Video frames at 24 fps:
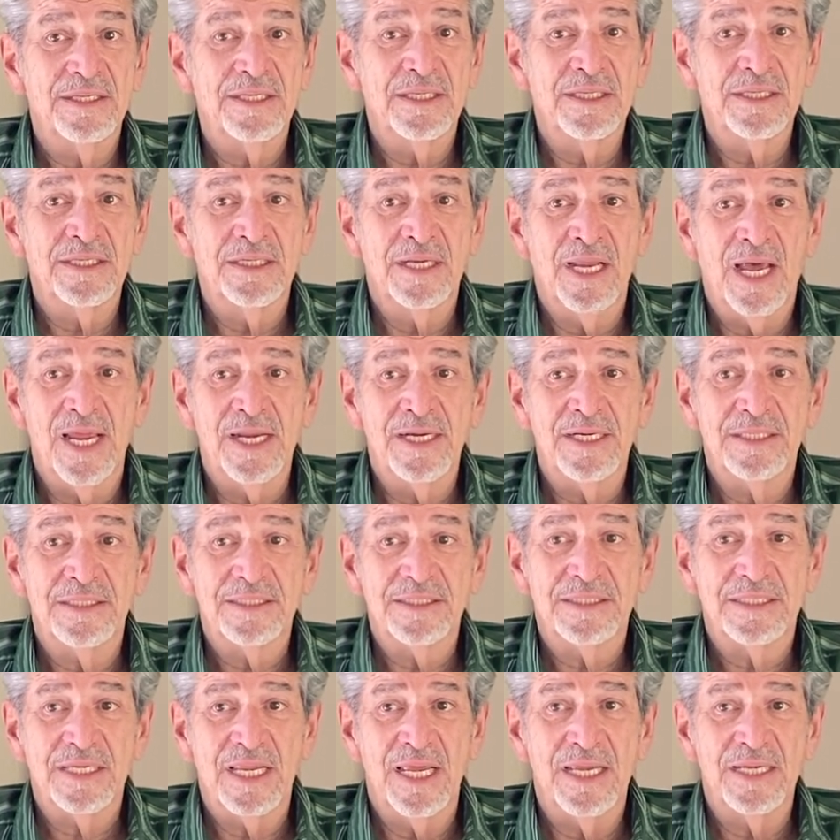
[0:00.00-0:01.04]
the United
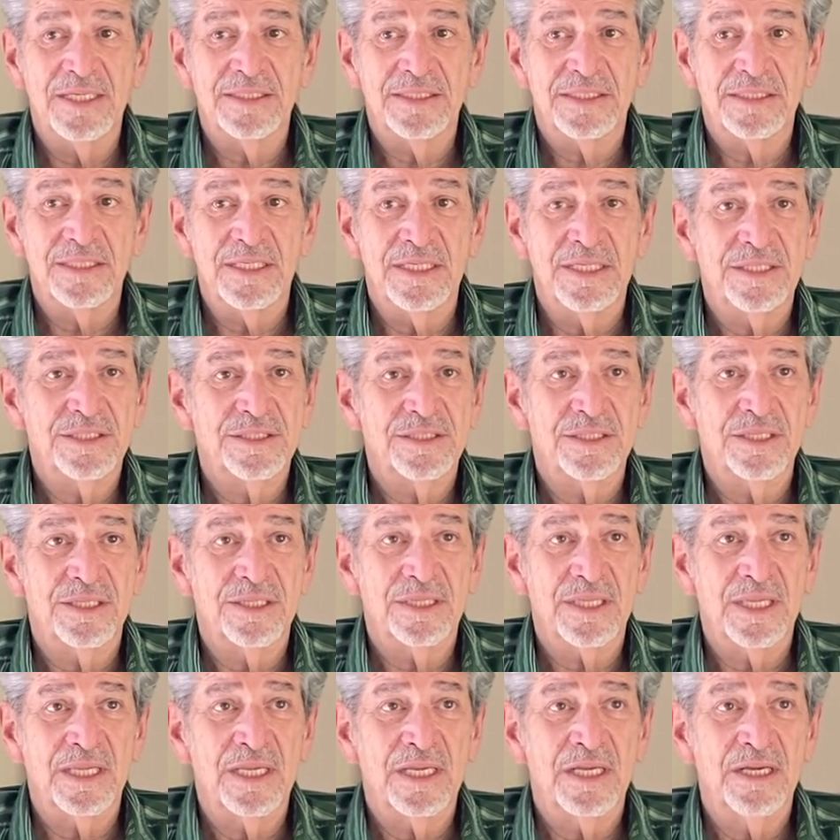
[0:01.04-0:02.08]
States needs to
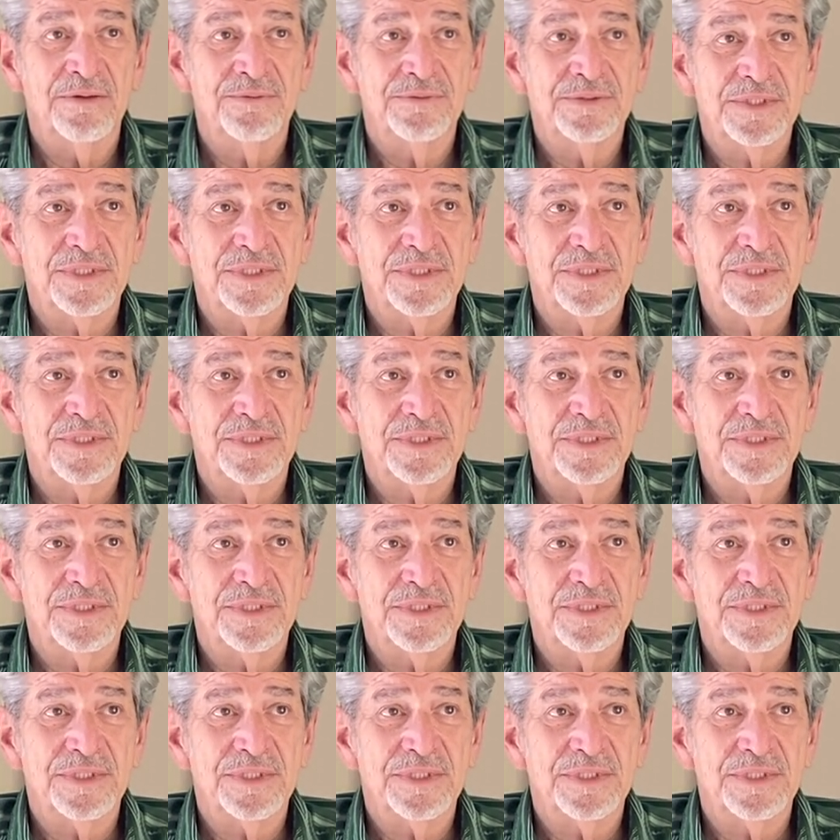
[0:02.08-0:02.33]
think of